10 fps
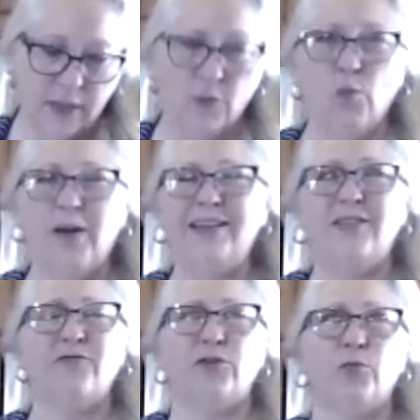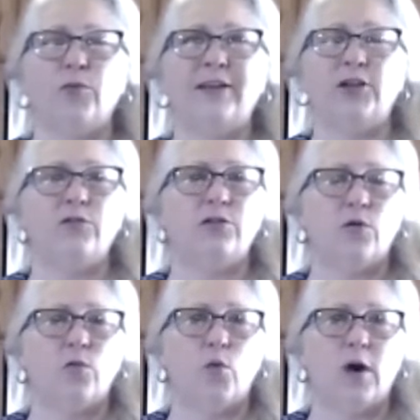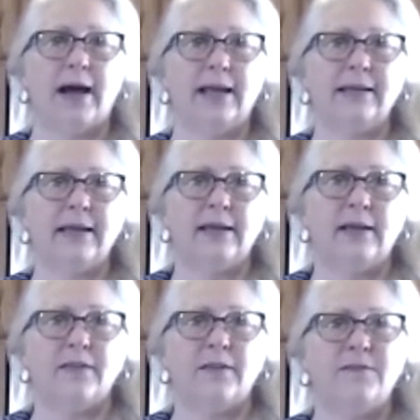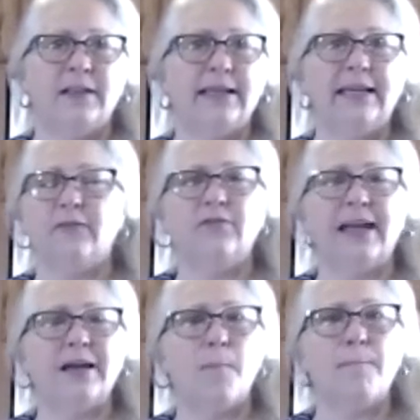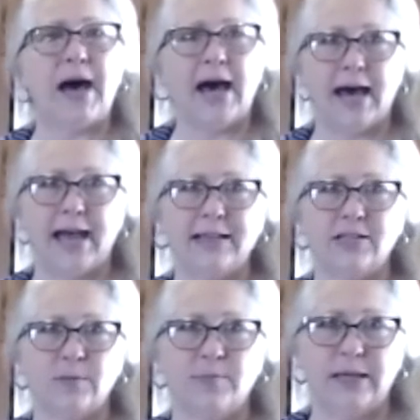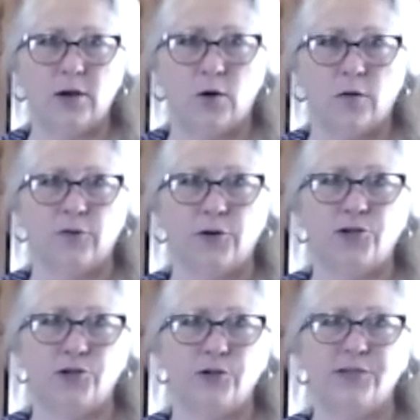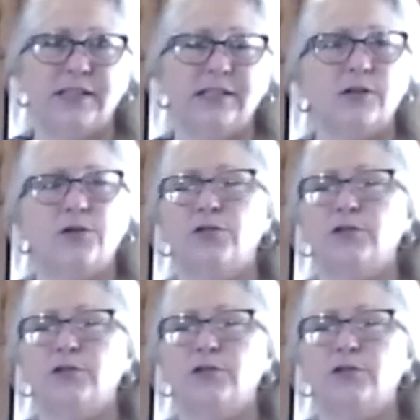when you don't want the filling of like a pie to be over juicy. So you